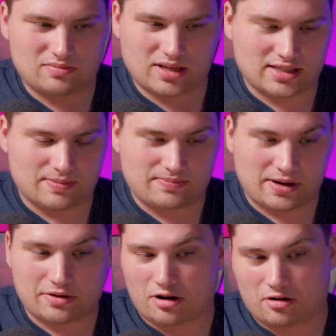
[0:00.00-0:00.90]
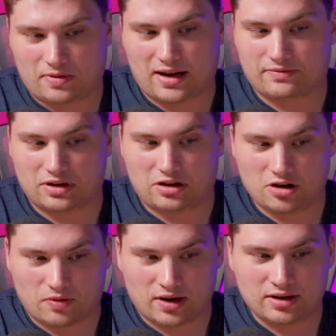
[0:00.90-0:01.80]
That's about all we have to
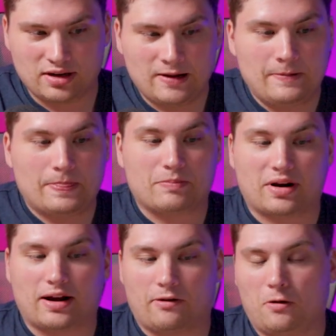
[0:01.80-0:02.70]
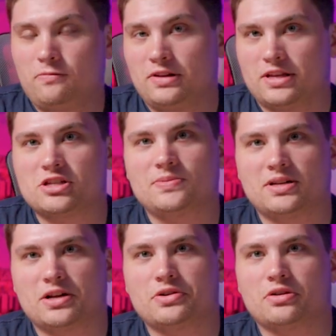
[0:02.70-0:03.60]
go on. But hopefully this will
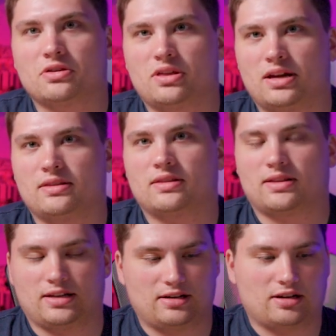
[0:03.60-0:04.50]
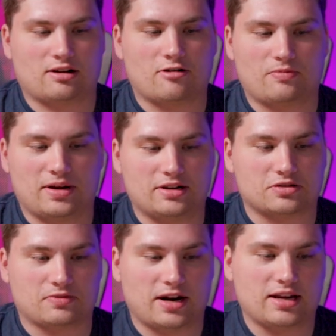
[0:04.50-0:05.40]
be another thing that Carl Pei
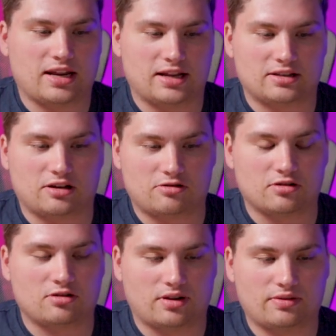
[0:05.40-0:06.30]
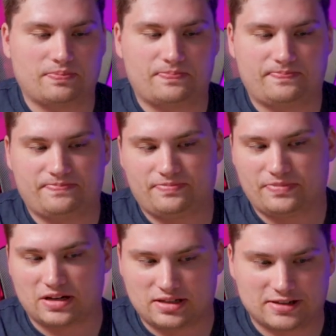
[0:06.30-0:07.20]
does right, and it's a good
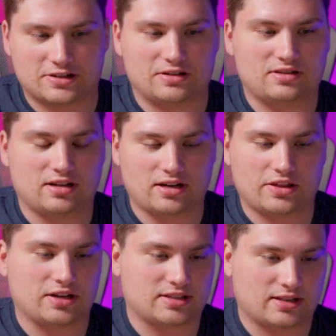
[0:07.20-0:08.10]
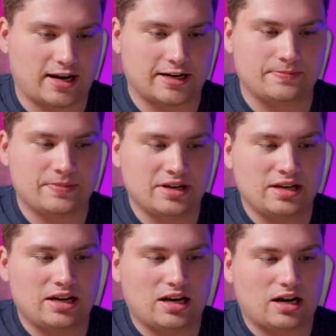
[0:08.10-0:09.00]
addition to Nothing's lineup.
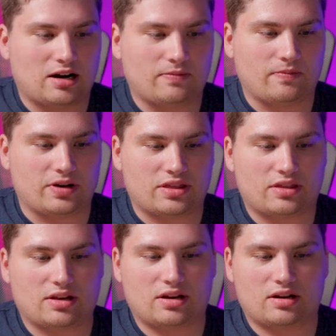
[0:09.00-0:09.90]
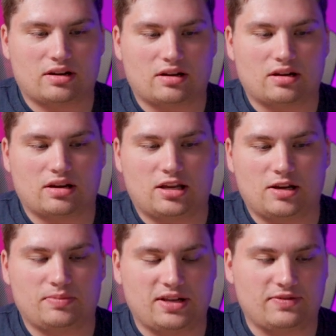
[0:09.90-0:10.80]
With
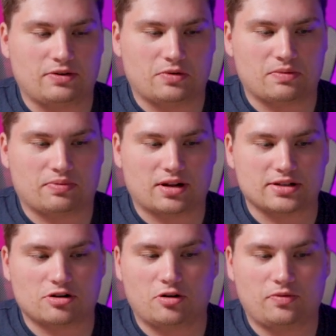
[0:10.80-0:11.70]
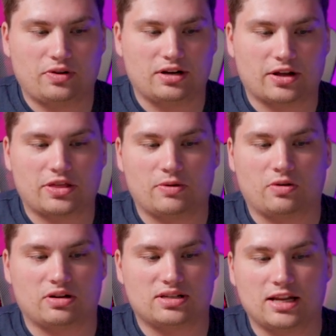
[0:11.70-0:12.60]
him leaving OnePlus, hopefully Nothing
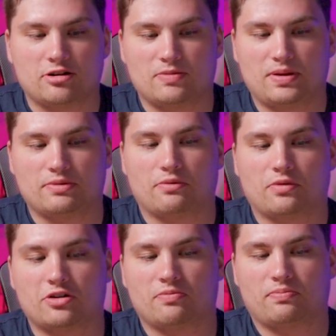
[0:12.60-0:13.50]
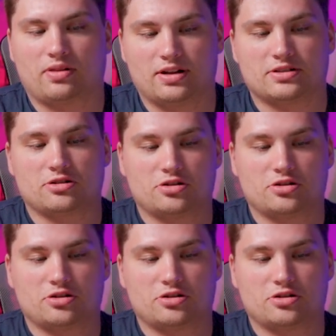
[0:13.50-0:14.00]
will continue to be what OnePlus